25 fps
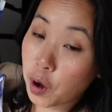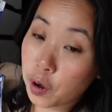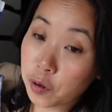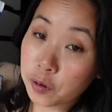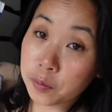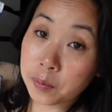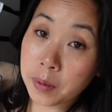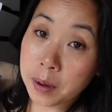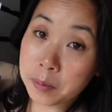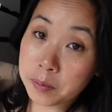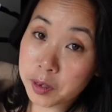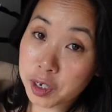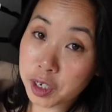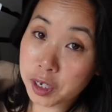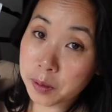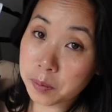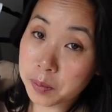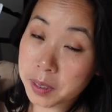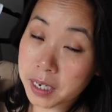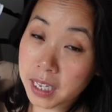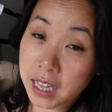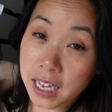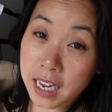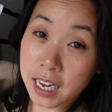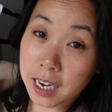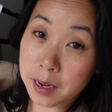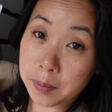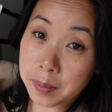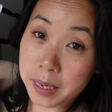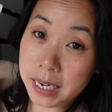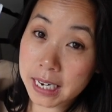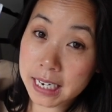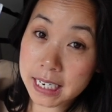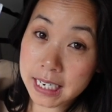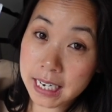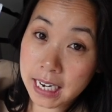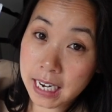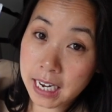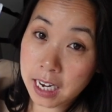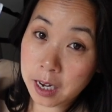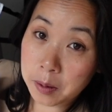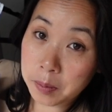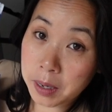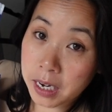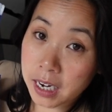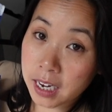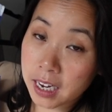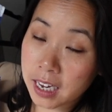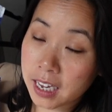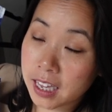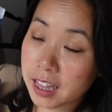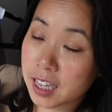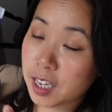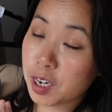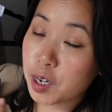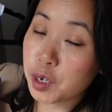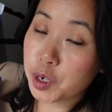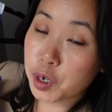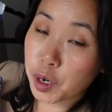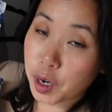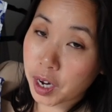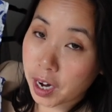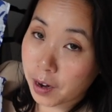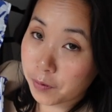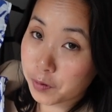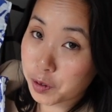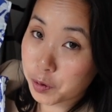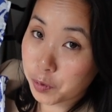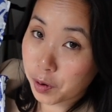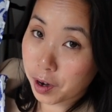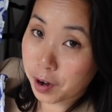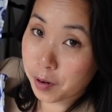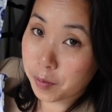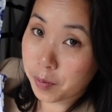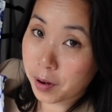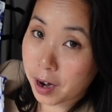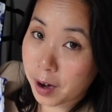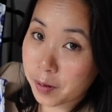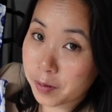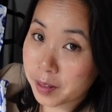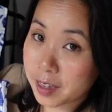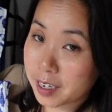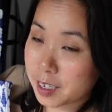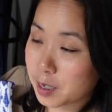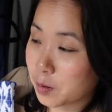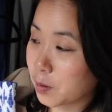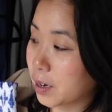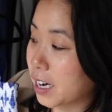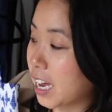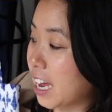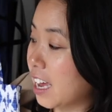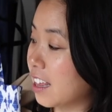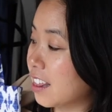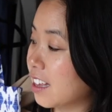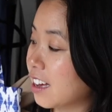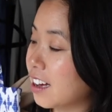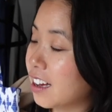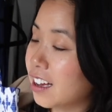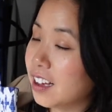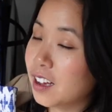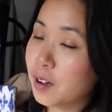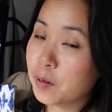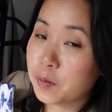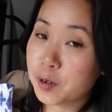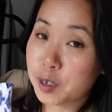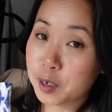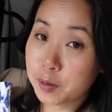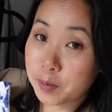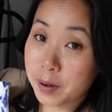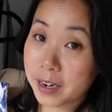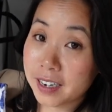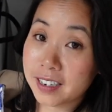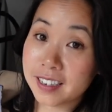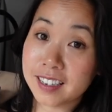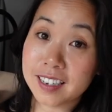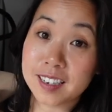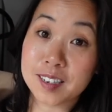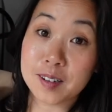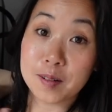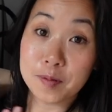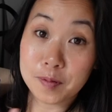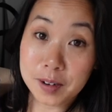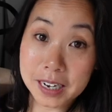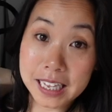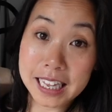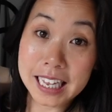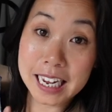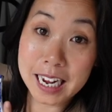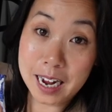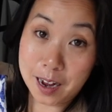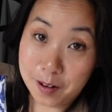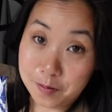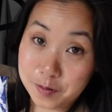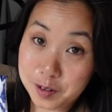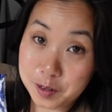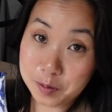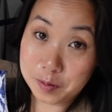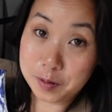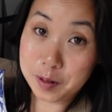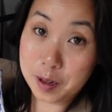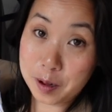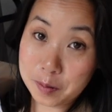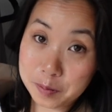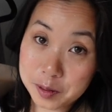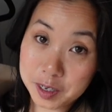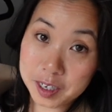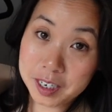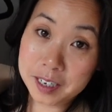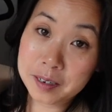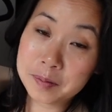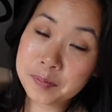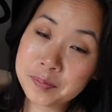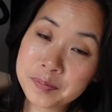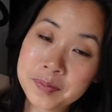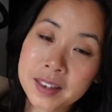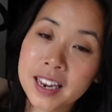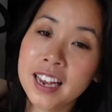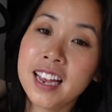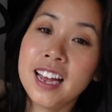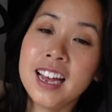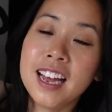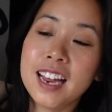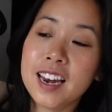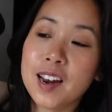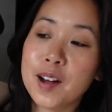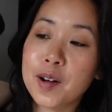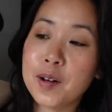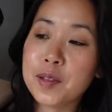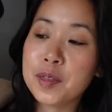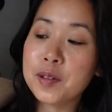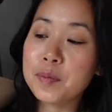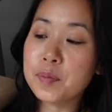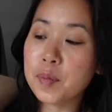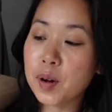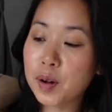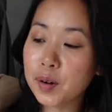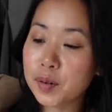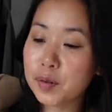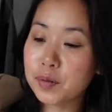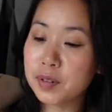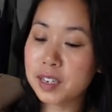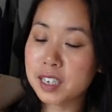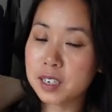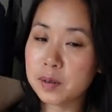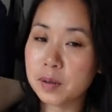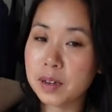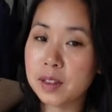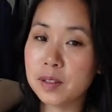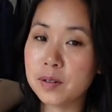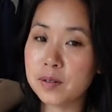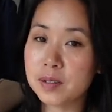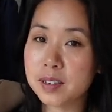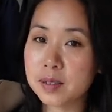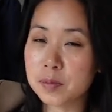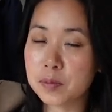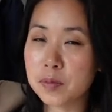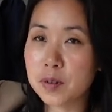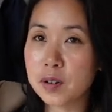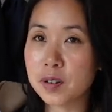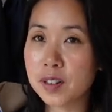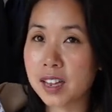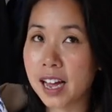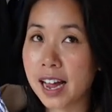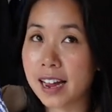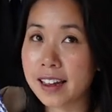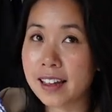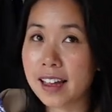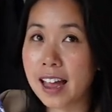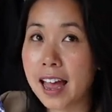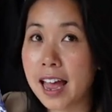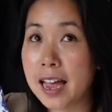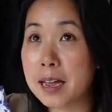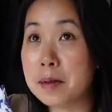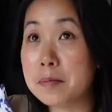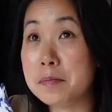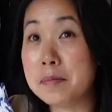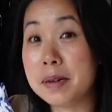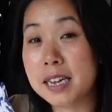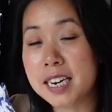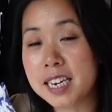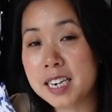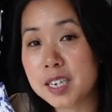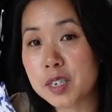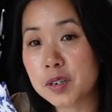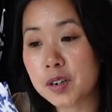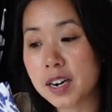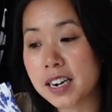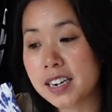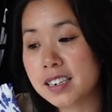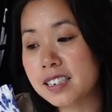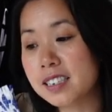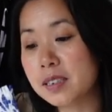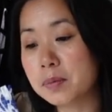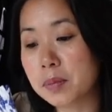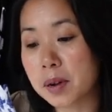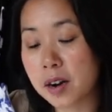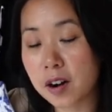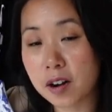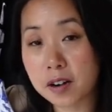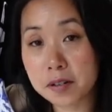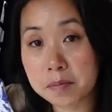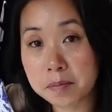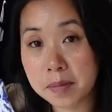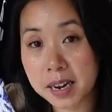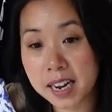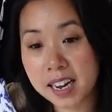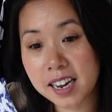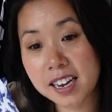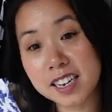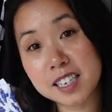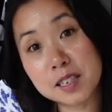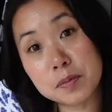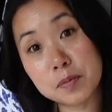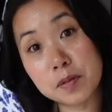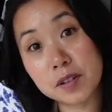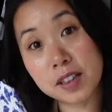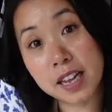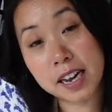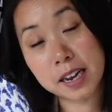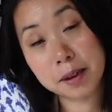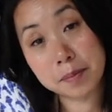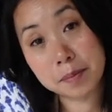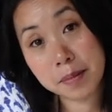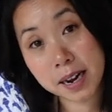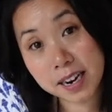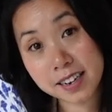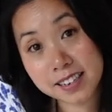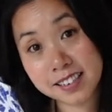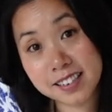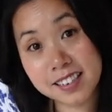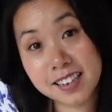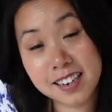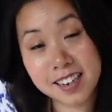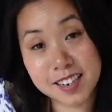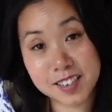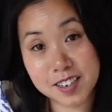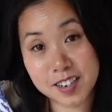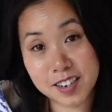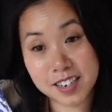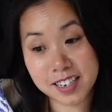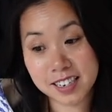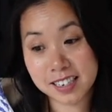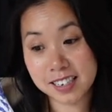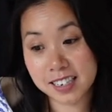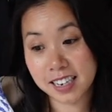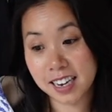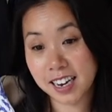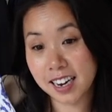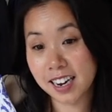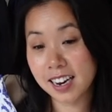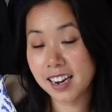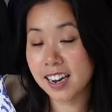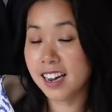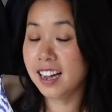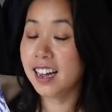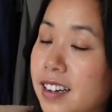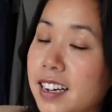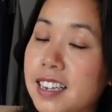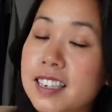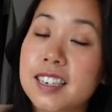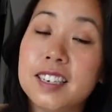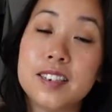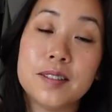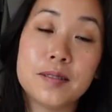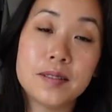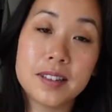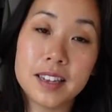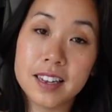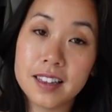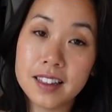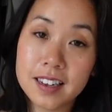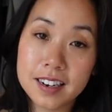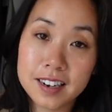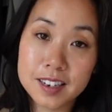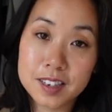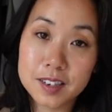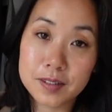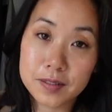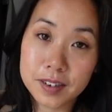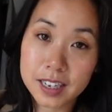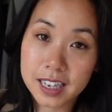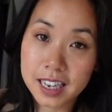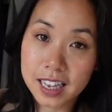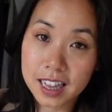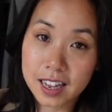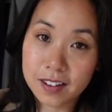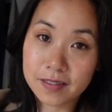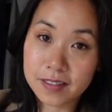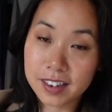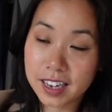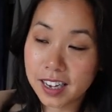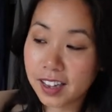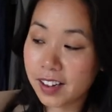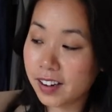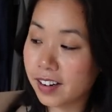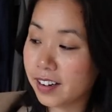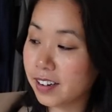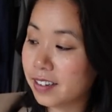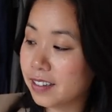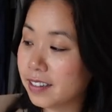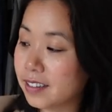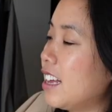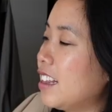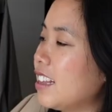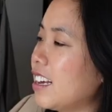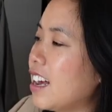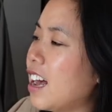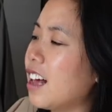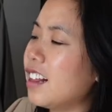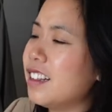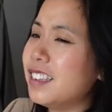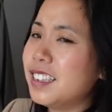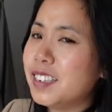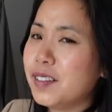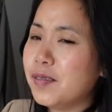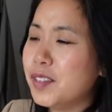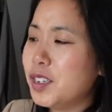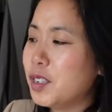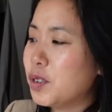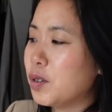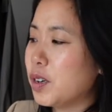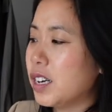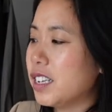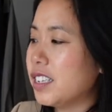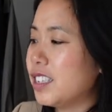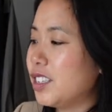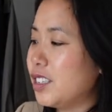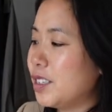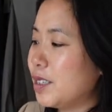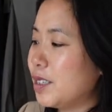hold membership to the Itty Bitty Titty Committee, then you don't have to wear a bra with this one either, which makes this a really comfortable option. Now, on the model, this one looks more like a midi dress, but on me, it's more like a maxi, as you can see. I still think that it's really lovely though. And the colors of this dress